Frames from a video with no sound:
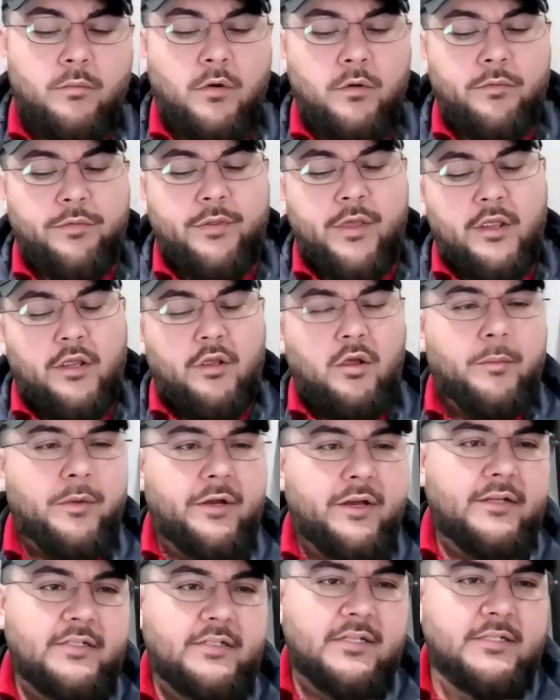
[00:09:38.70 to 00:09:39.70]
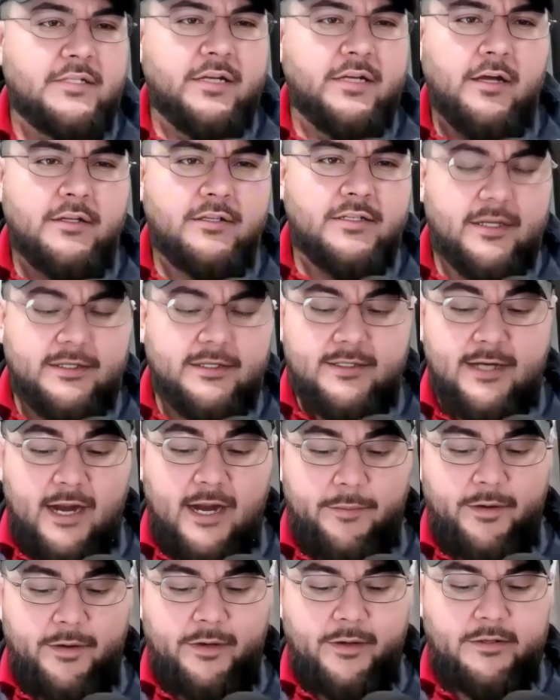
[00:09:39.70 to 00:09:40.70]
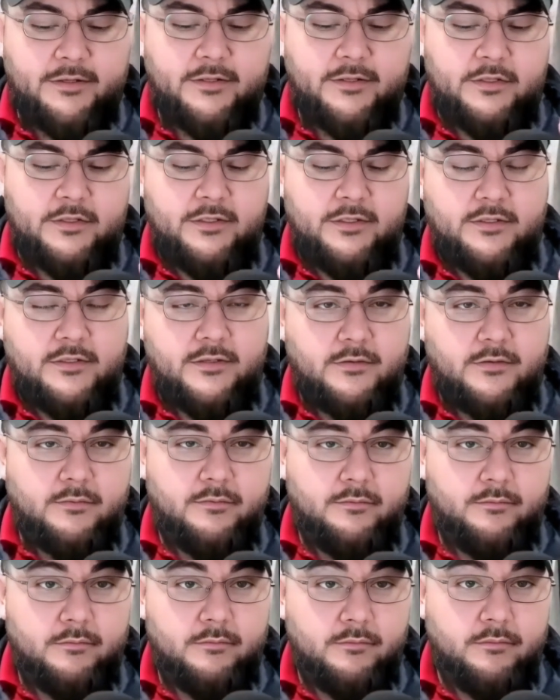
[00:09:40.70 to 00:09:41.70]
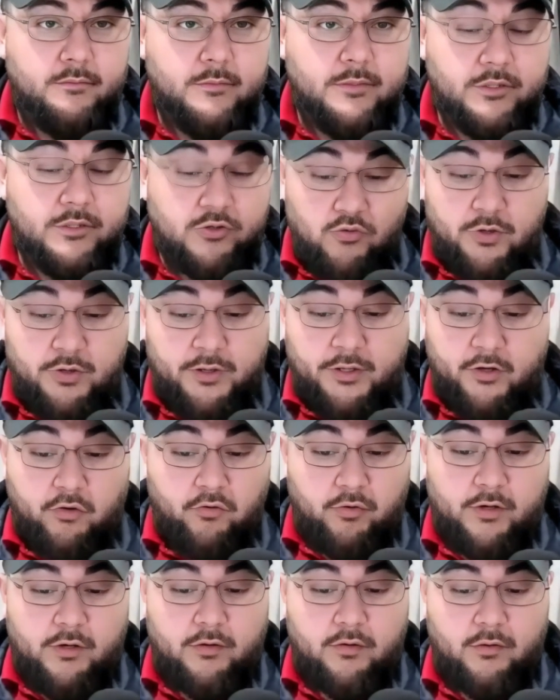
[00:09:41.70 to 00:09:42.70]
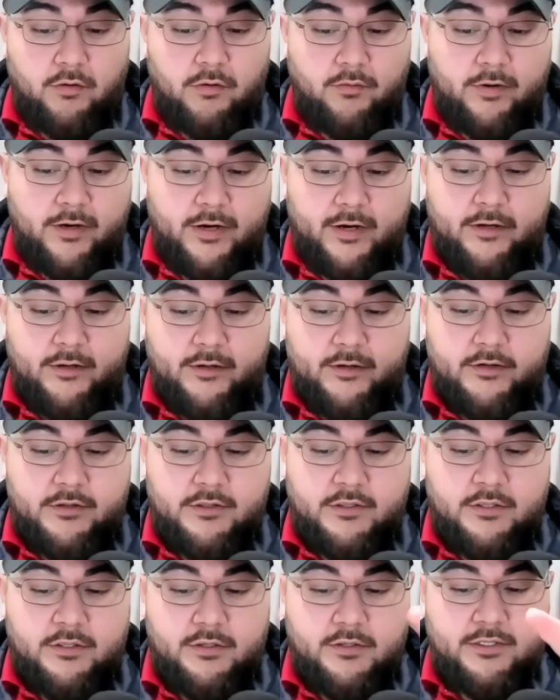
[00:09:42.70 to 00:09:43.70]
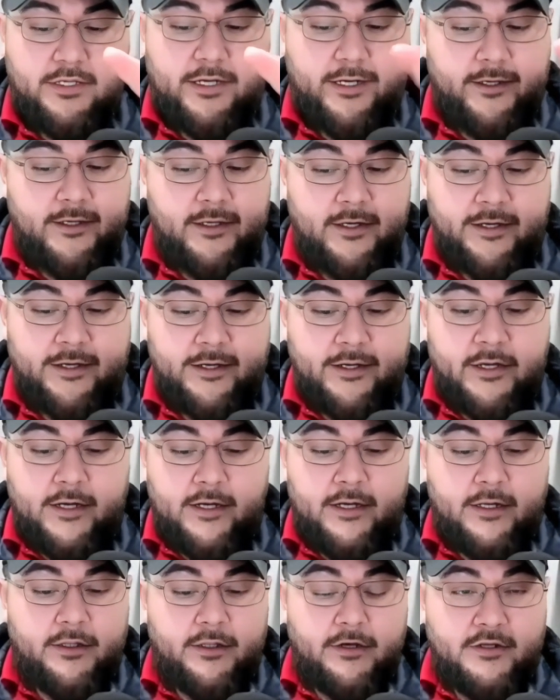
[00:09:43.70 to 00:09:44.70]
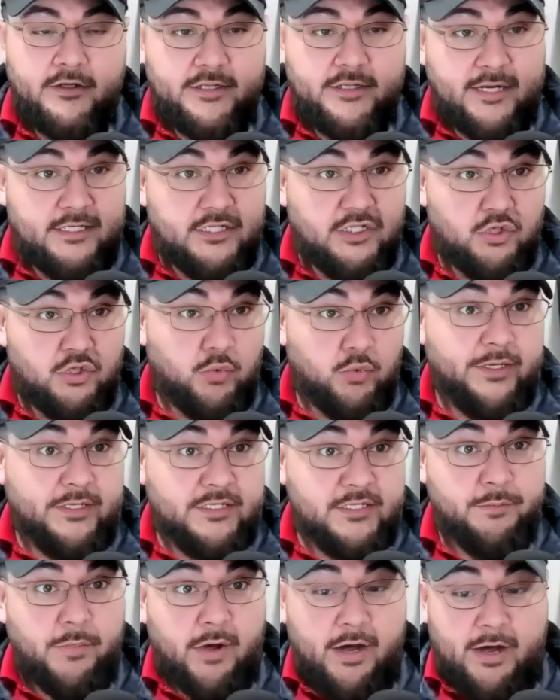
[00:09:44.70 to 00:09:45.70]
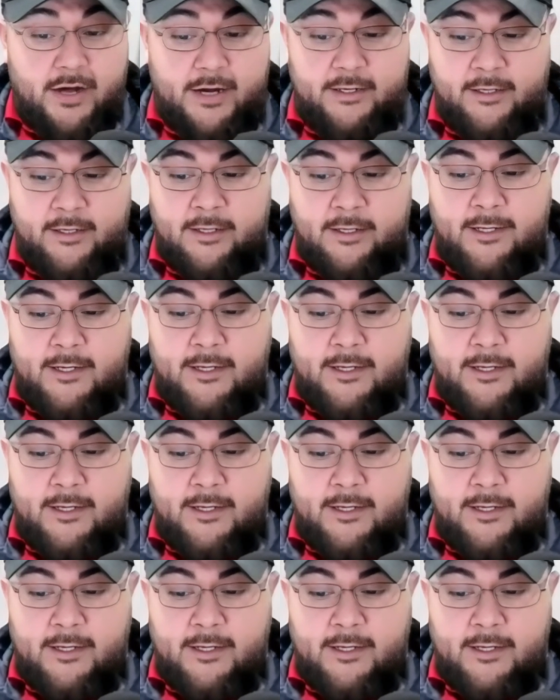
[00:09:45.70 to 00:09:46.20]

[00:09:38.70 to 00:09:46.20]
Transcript: Well, no, thank you. I mean, it sounds like timing is really critical, right? There's that sweet spot.